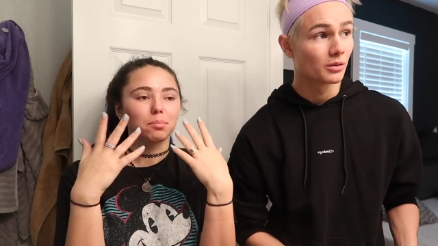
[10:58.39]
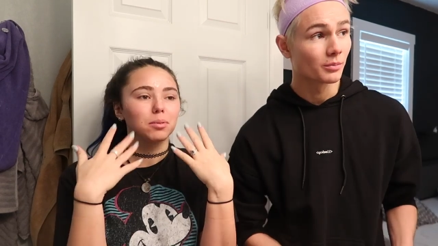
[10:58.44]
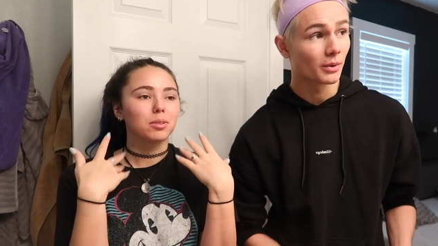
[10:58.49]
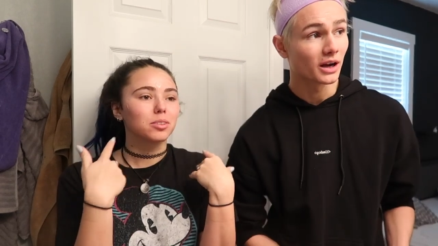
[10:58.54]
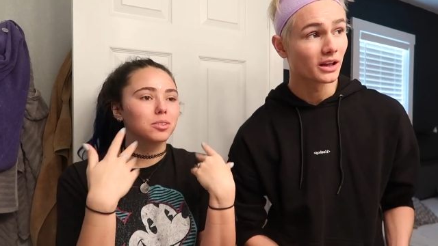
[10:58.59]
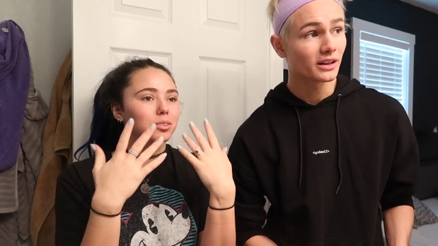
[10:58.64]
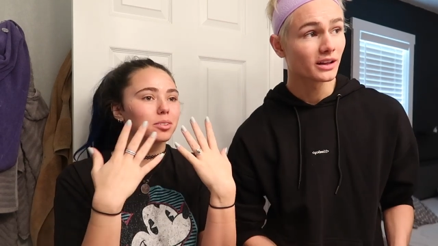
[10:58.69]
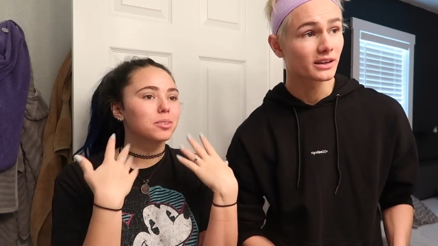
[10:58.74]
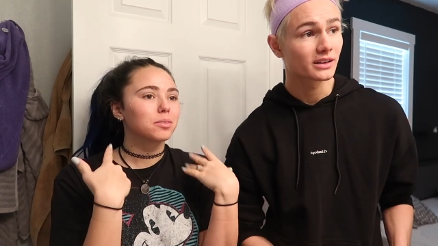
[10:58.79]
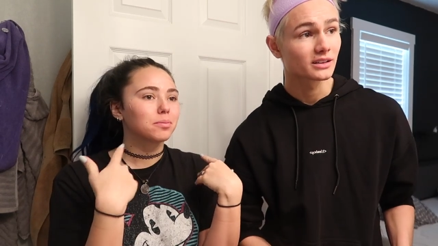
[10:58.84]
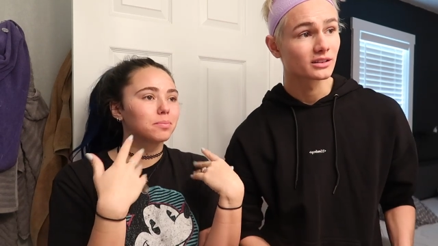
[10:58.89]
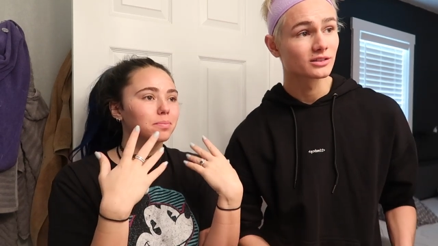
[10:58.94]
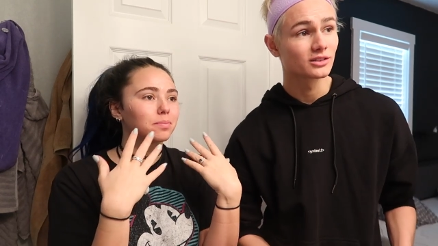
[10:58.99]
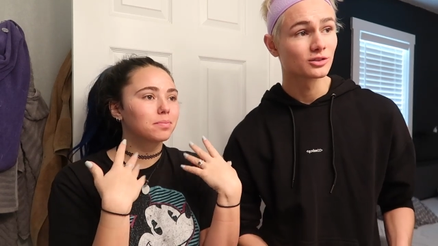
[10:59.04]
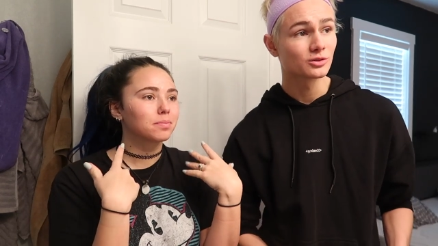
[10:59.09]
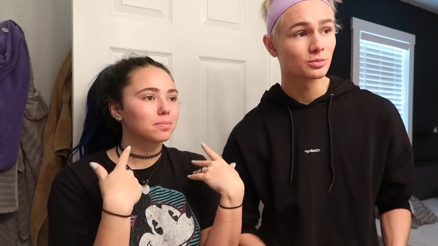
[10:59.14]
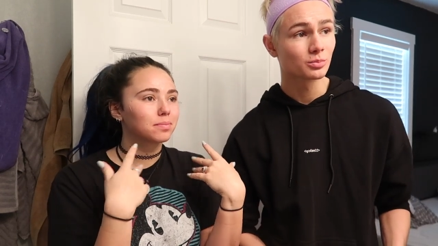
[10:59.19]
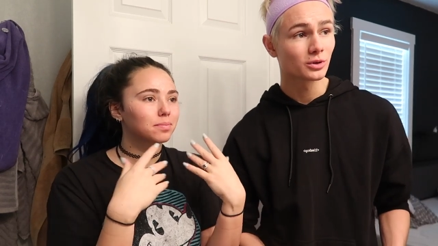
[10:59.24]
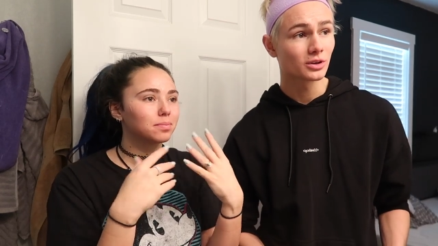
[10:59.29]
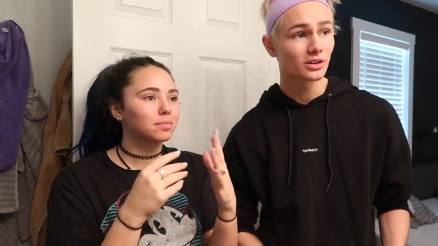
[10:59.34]
Speaker 1: My like, did
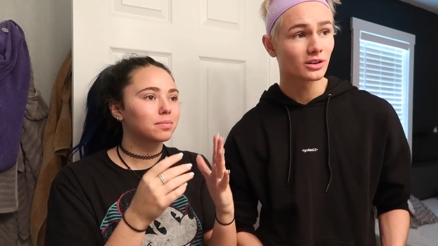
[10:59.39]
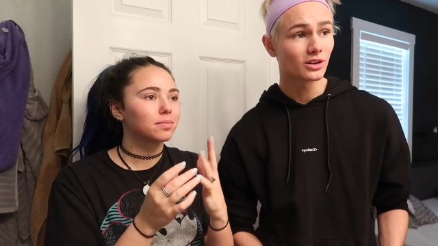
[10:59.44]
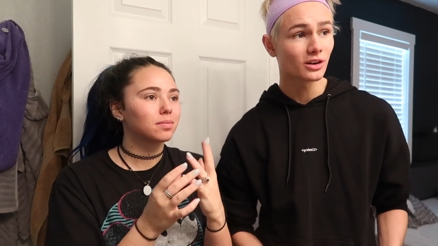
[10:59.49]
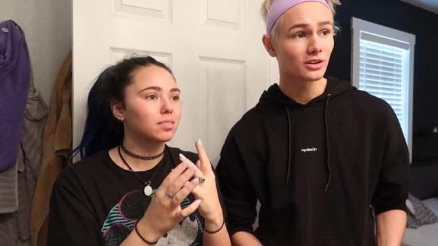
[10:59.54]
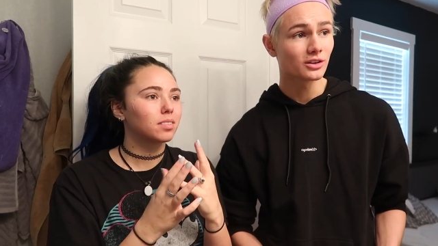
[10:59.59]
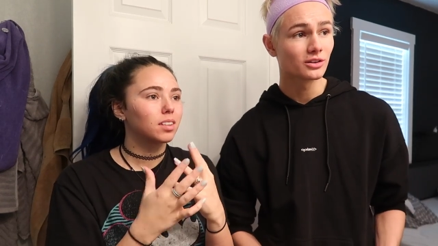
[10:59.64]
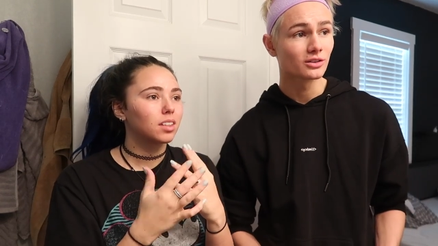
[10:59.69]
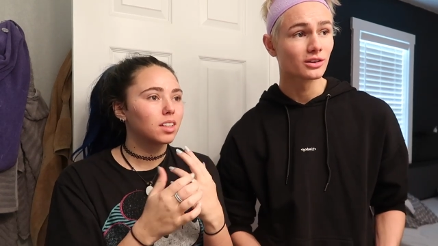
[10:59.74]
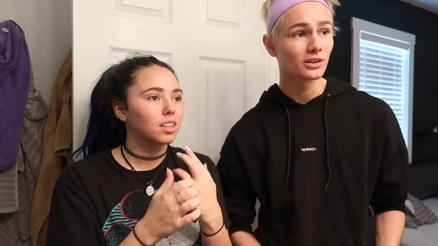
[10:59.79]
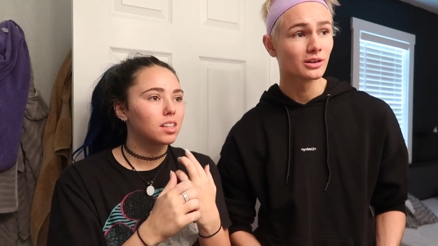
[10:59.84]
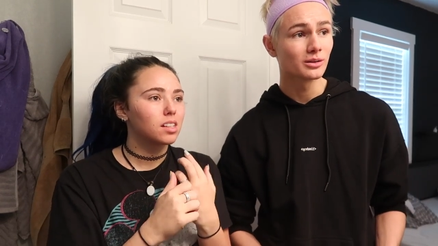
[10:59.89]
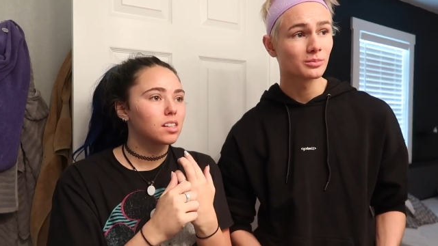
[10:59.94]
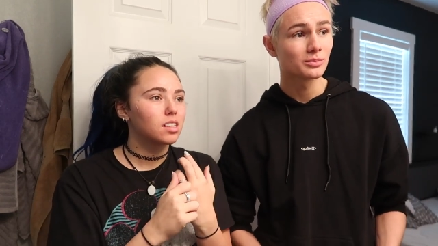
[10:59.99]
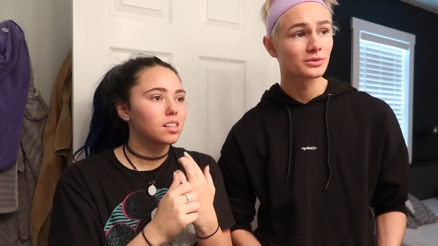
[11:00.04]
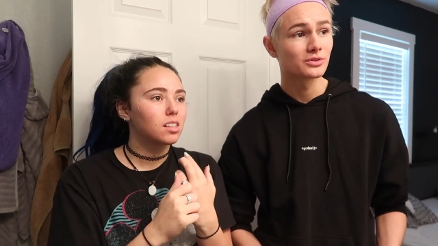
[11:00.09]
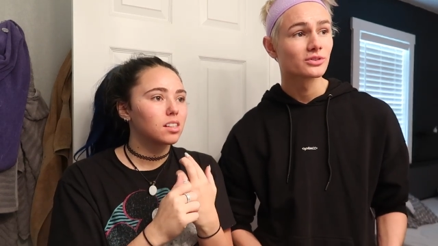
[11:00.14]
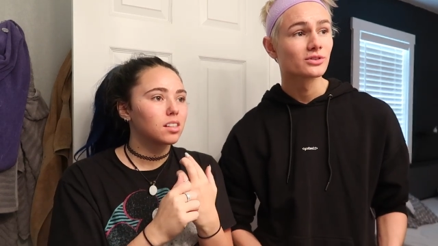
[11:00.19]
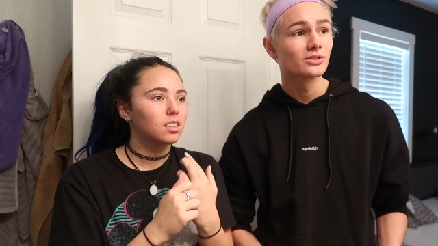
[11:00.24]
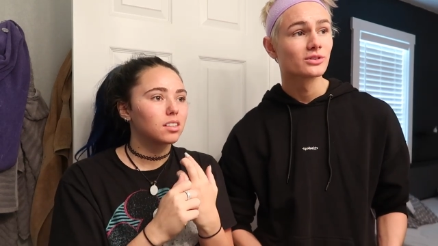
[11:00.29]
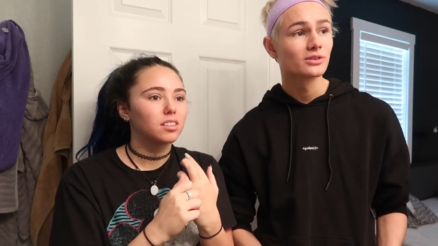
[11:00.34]
you put it on your
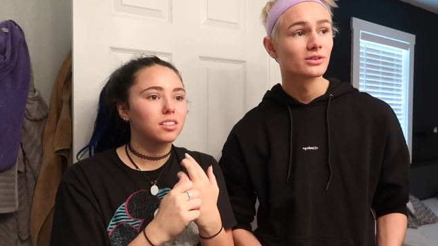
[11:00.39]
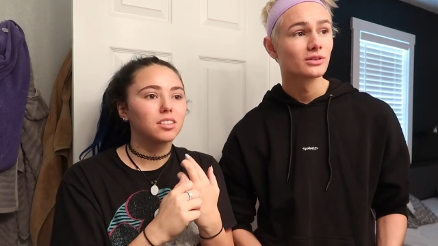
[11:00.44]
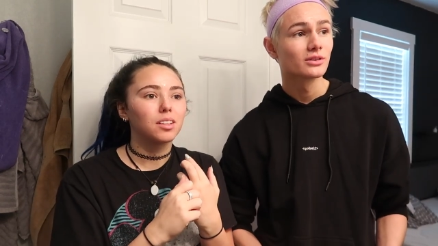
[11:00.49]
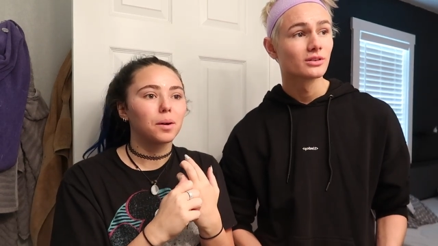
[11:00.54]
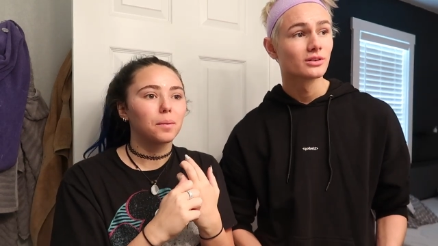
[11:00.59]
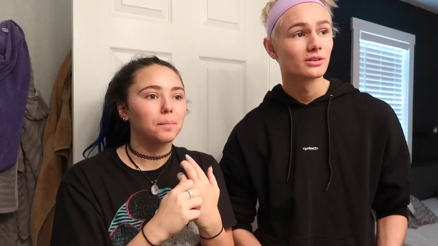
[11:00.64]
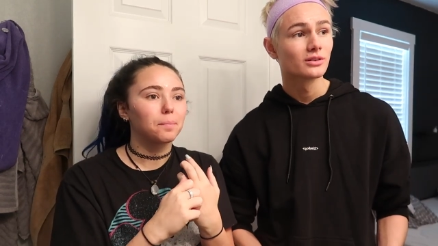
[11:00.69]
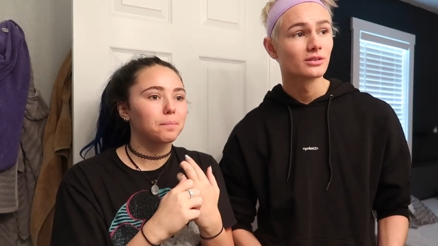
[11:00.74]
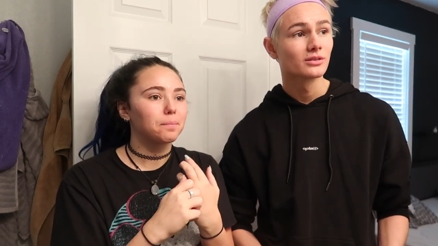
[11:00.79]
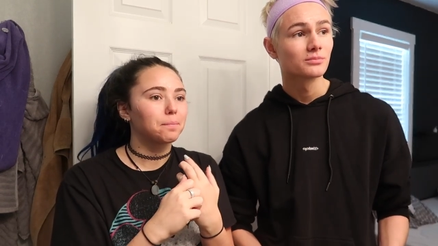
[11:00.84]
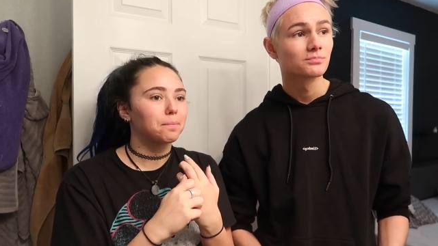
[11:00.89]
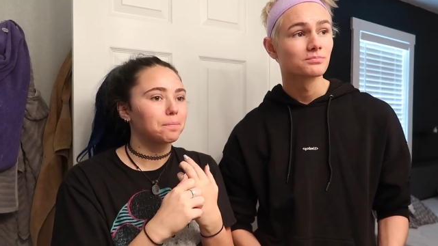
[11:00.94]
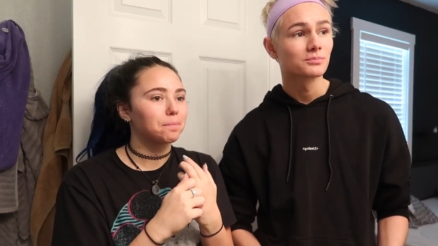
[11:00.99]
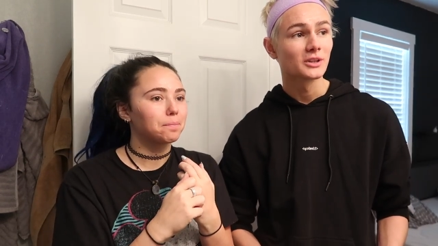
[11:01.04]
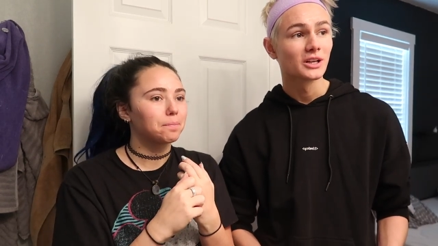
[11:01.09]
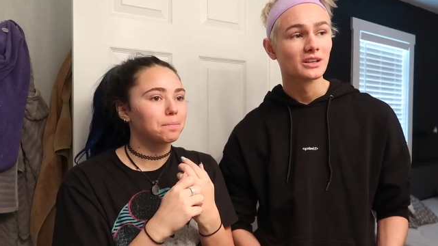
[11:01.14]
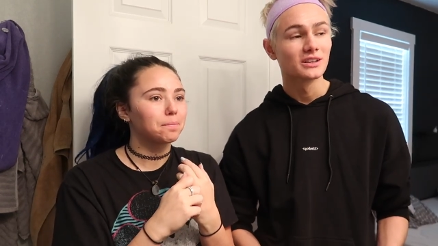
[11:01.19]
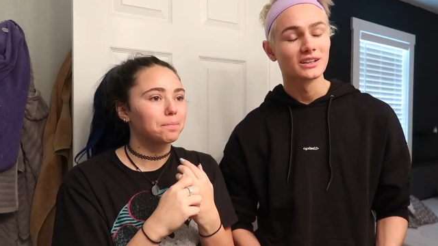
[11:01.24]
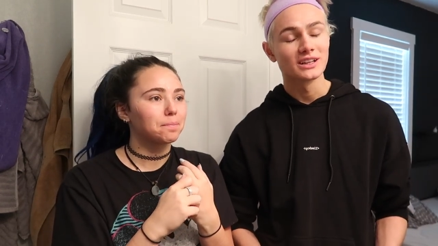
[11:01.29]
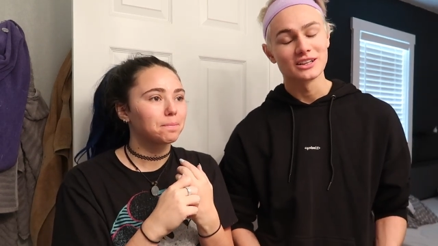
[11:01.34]
lips? No.
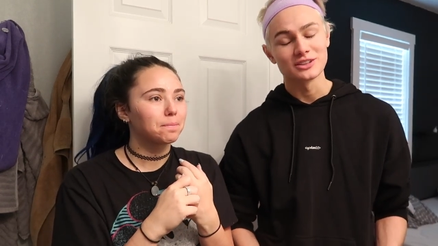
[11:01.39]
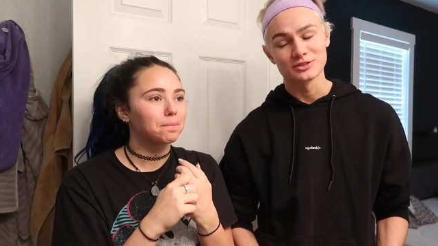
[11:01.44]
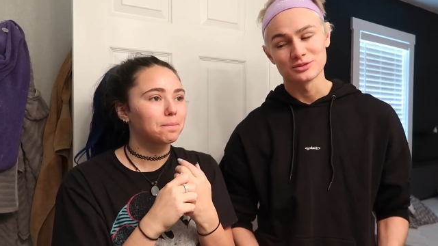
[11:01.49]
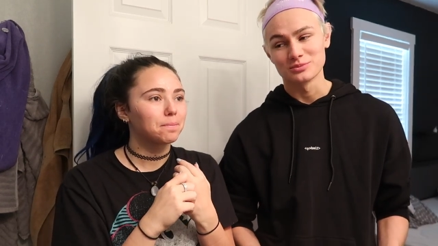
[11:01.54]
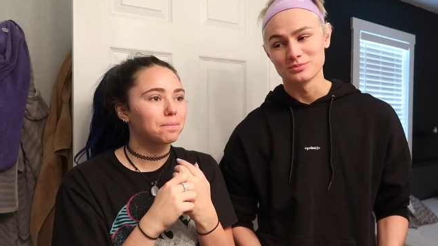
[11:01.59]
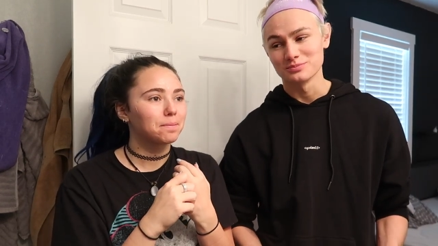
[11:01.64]
That's,